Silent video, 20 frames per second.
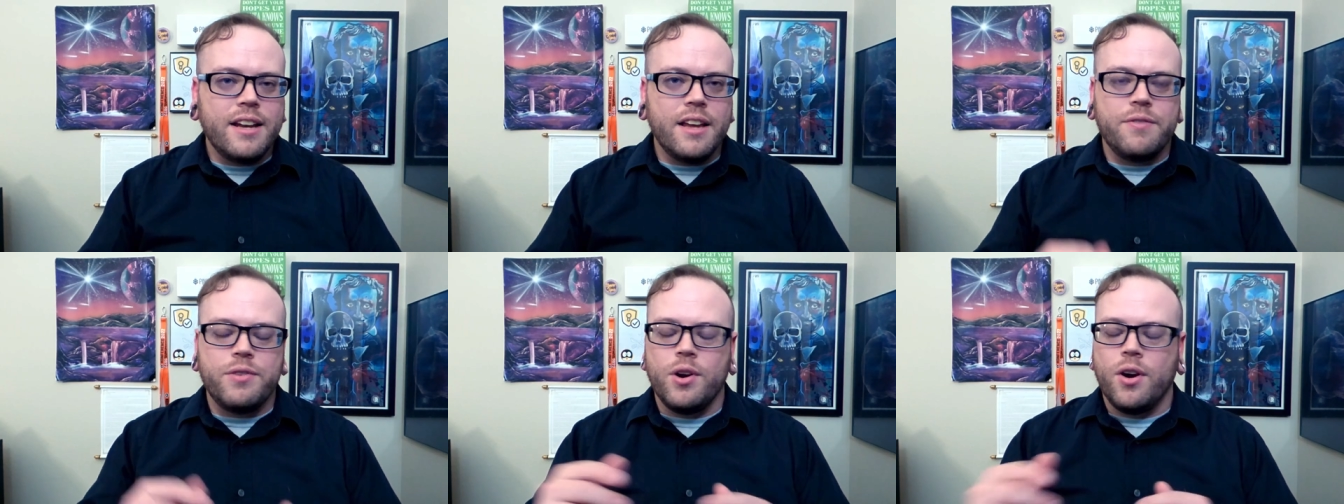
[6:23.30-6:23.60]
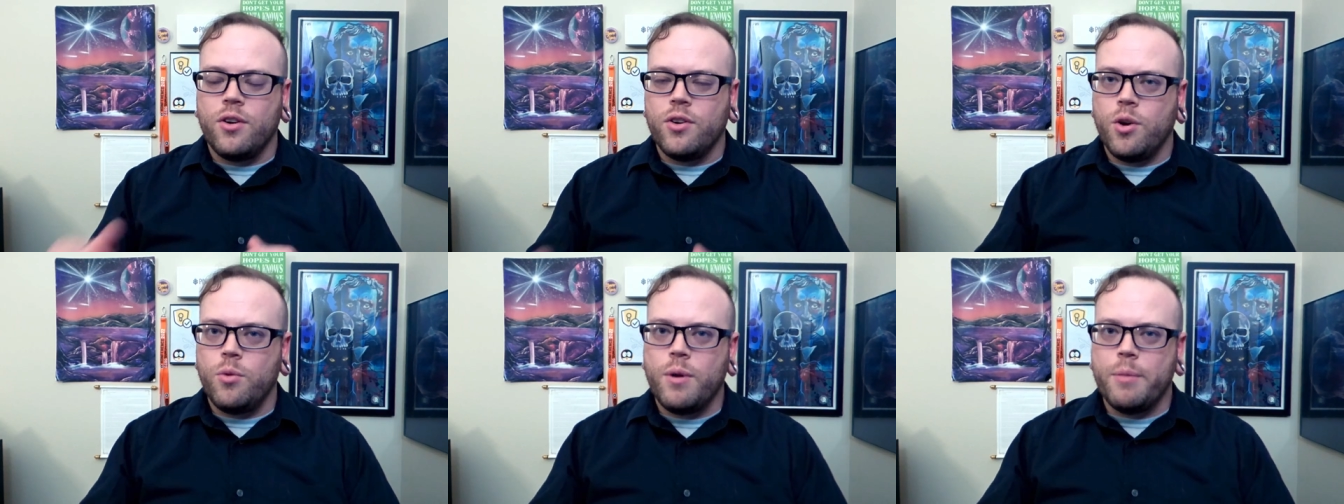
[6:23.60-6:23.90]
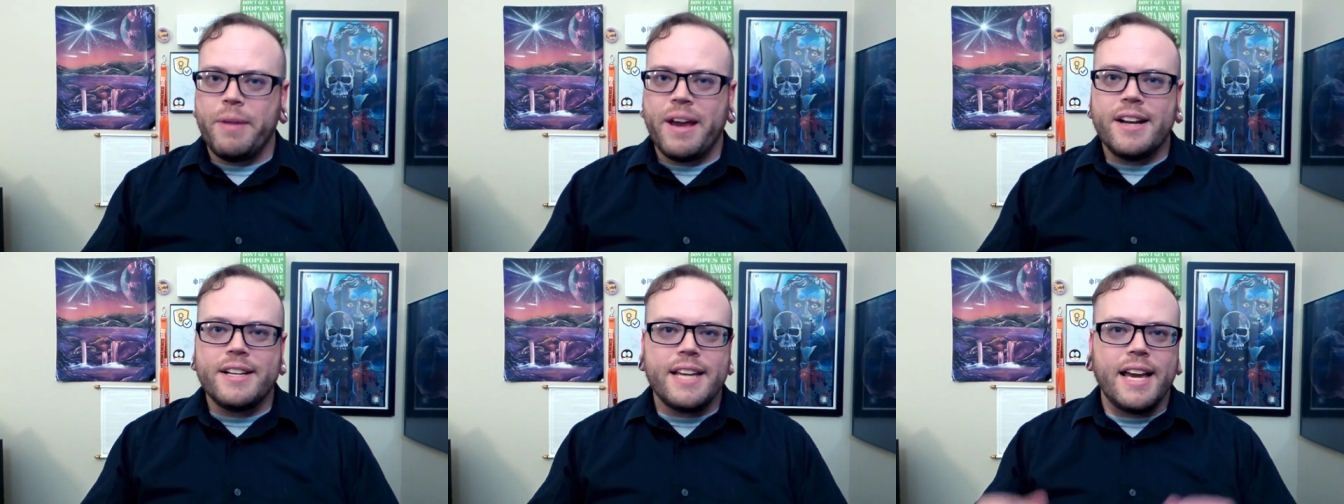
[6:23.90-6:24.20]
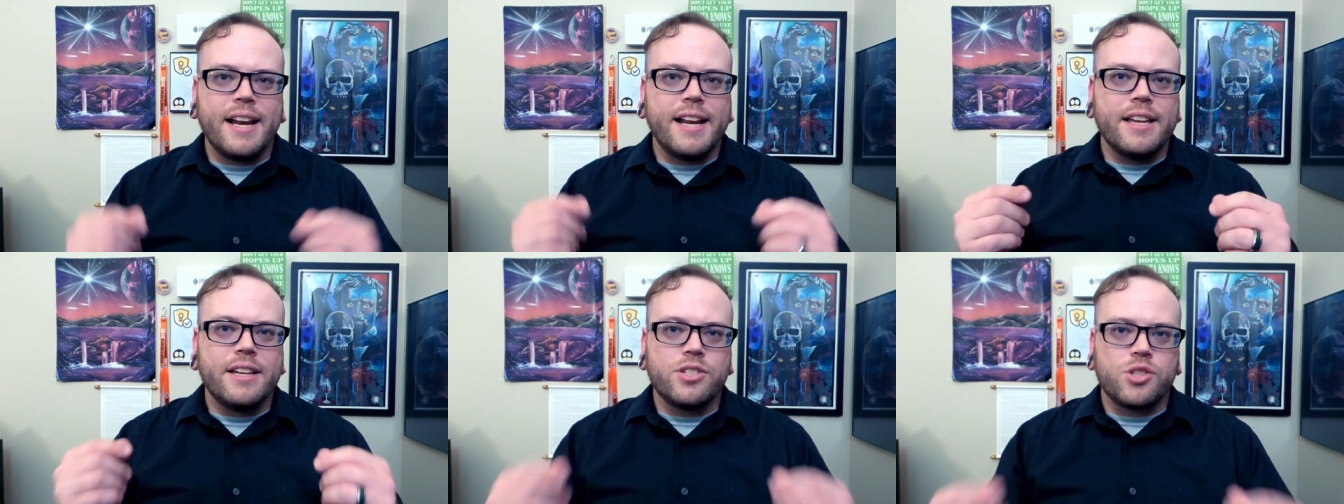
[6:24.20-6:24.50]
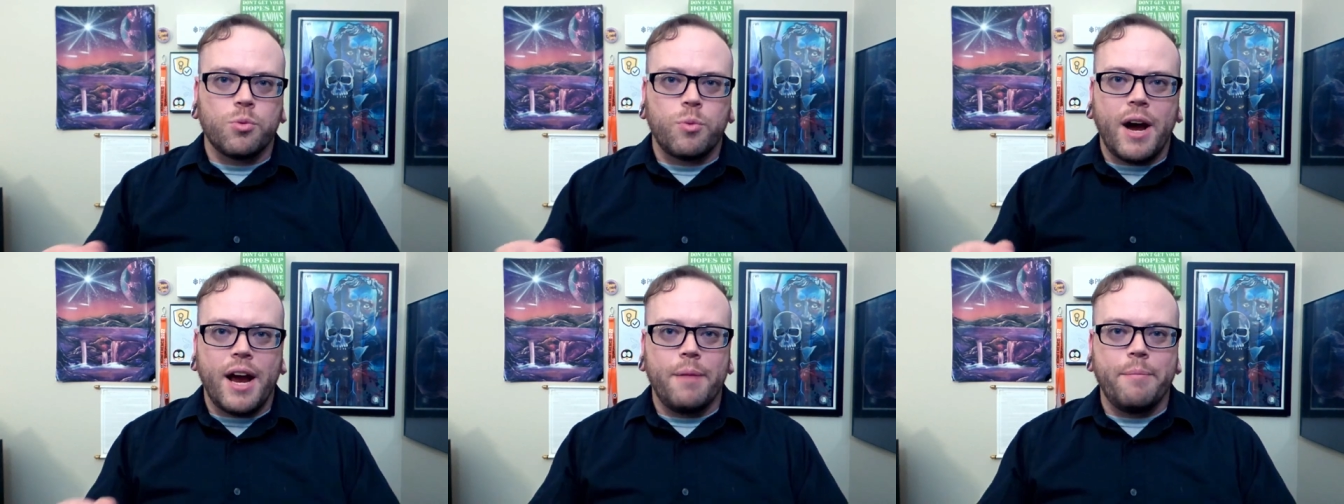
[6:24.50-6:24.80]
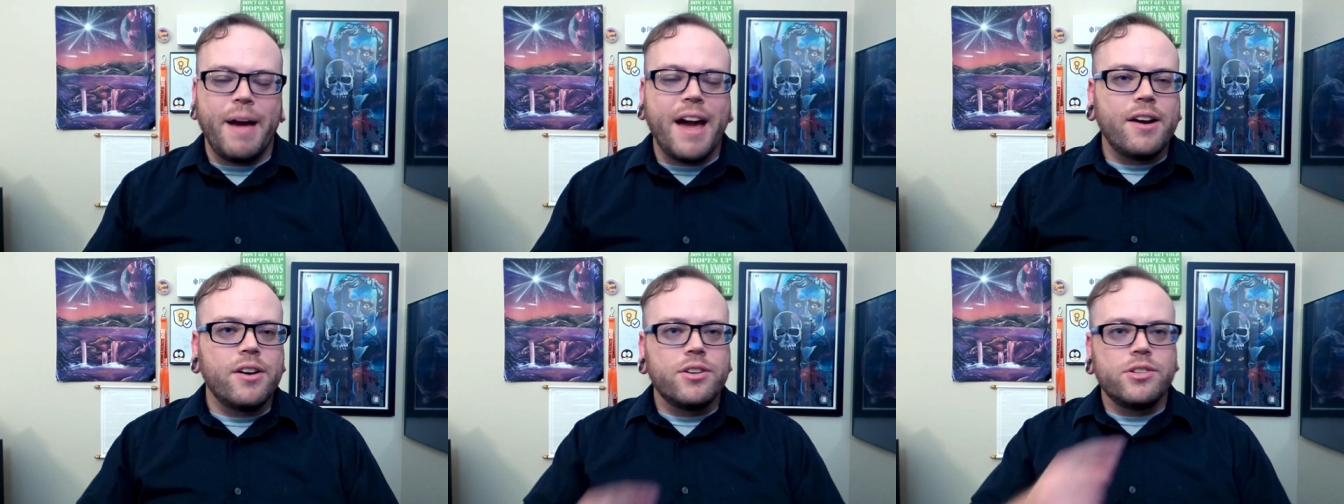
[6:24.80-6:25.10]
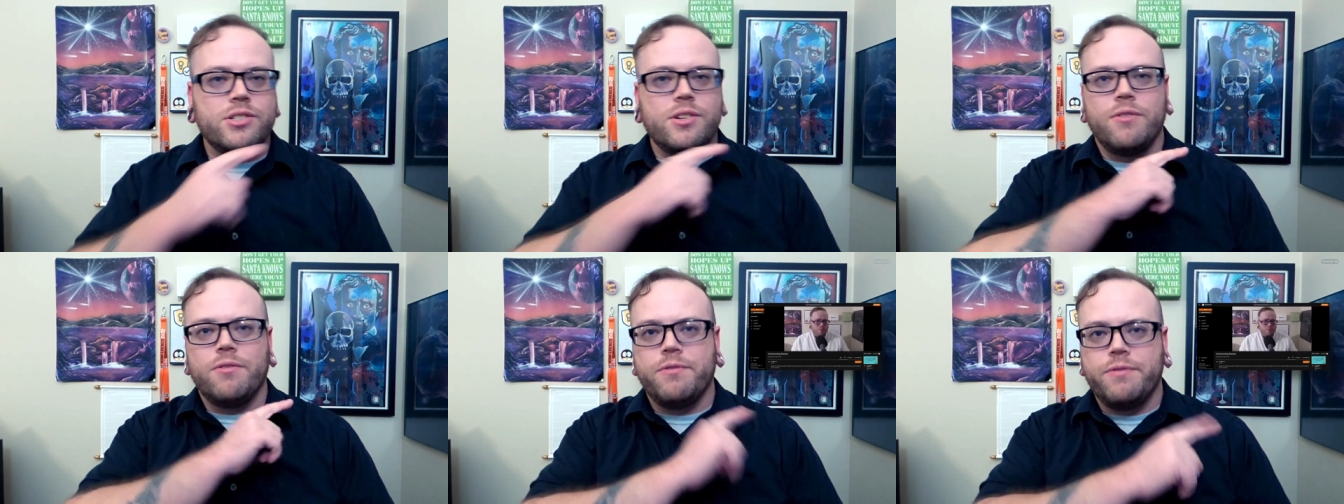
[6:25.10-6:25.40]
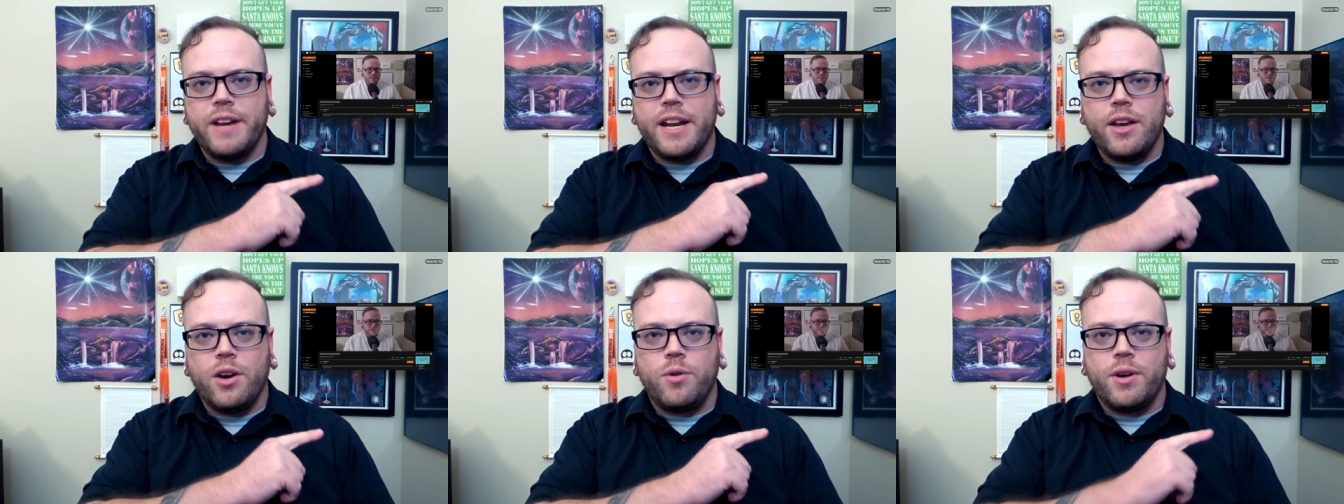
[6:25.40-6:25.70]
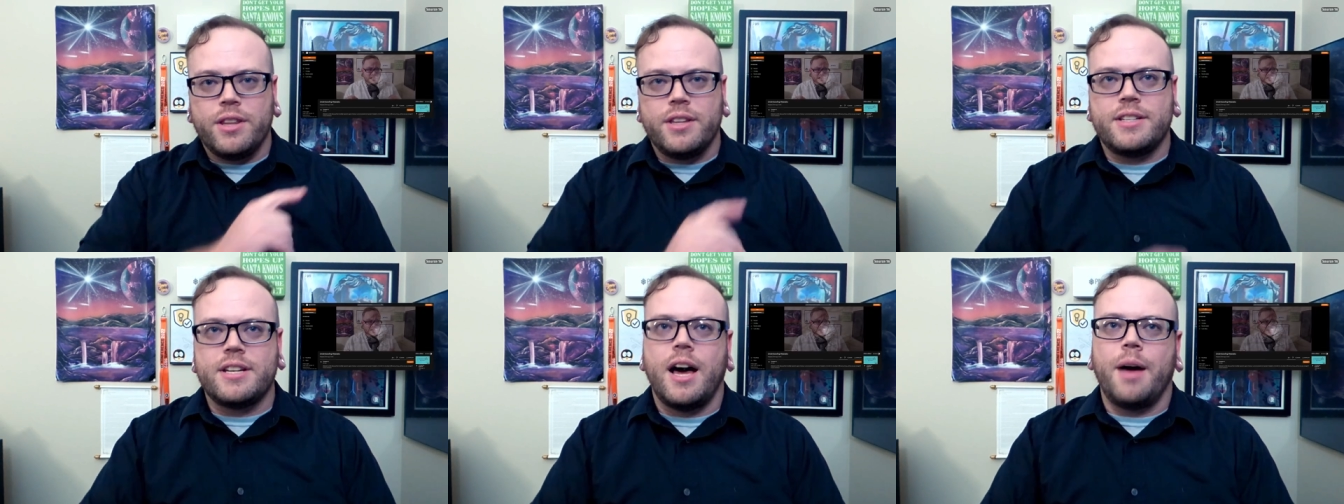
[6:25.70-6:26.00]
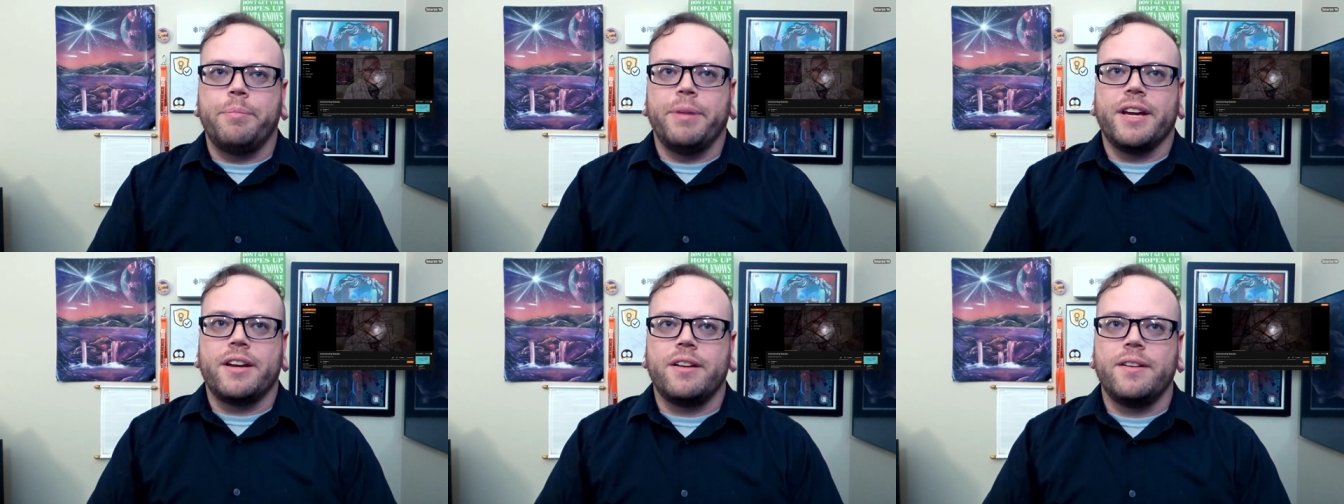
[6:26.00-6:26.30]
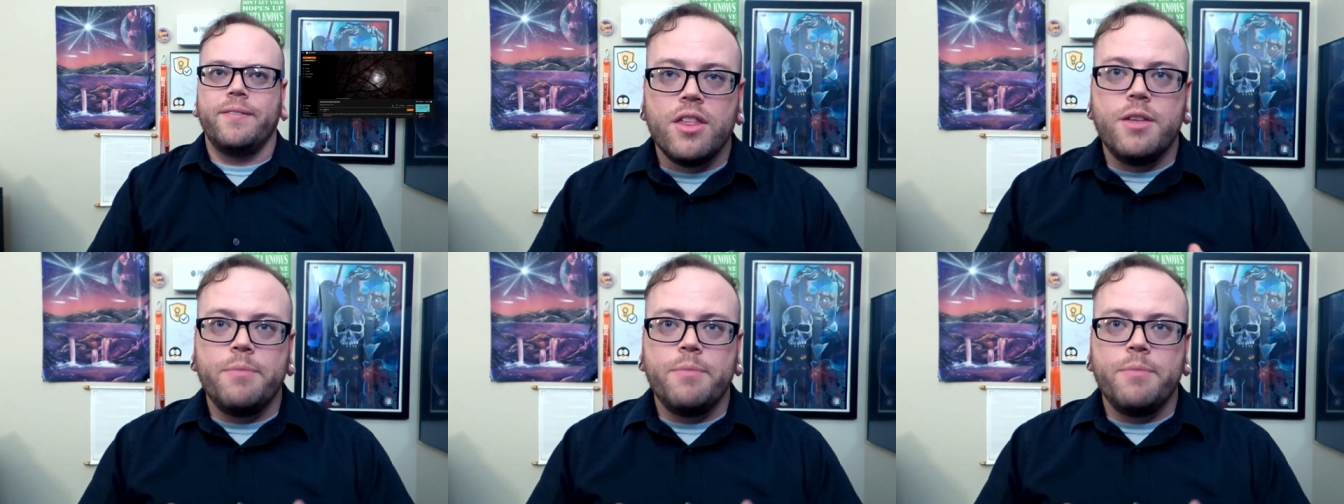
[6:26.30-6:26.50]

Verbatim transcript: if you don't know what metadata is or why it matters, video on the topic.